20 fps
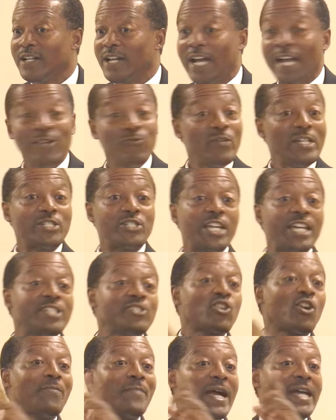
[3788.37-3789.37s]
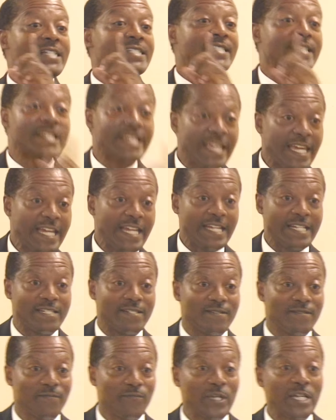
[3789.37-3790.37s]
and we change our minds
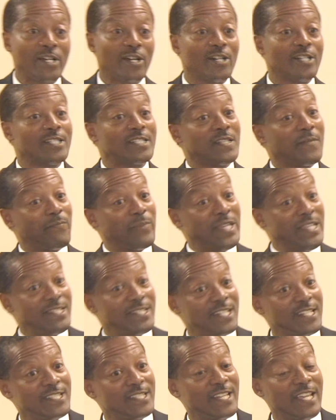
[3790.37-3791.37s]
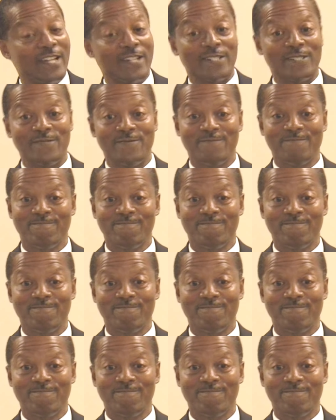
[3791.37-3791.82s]
again because the peace is there.